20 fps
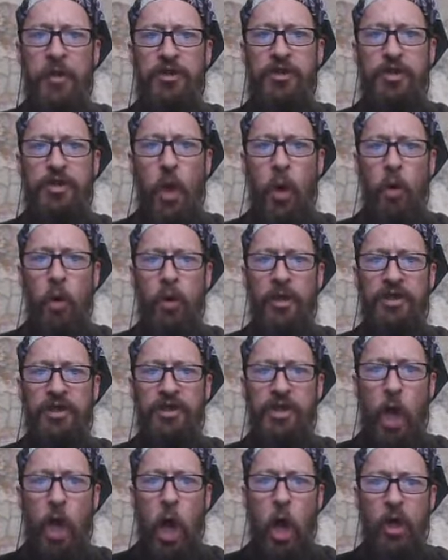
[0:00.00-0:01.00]
stolen
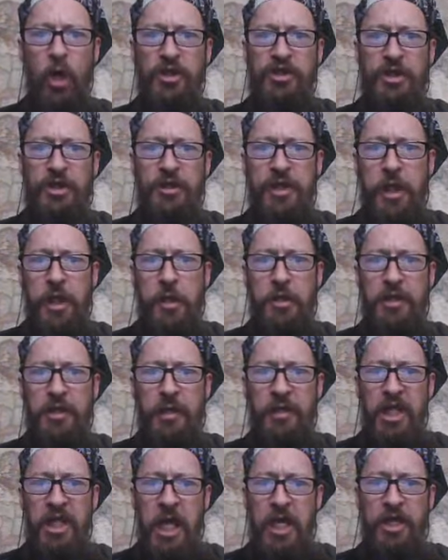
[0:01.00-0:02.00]
songs and tears
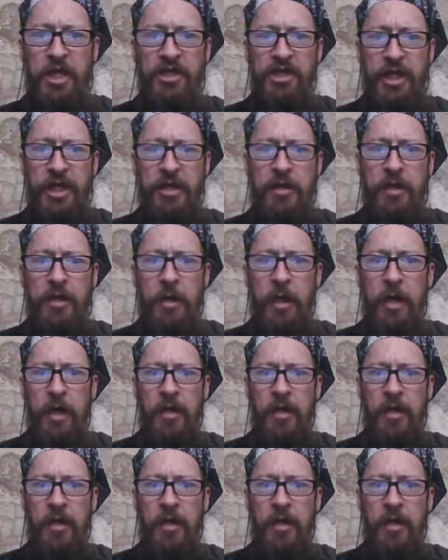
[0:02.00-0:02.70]
of the innocent.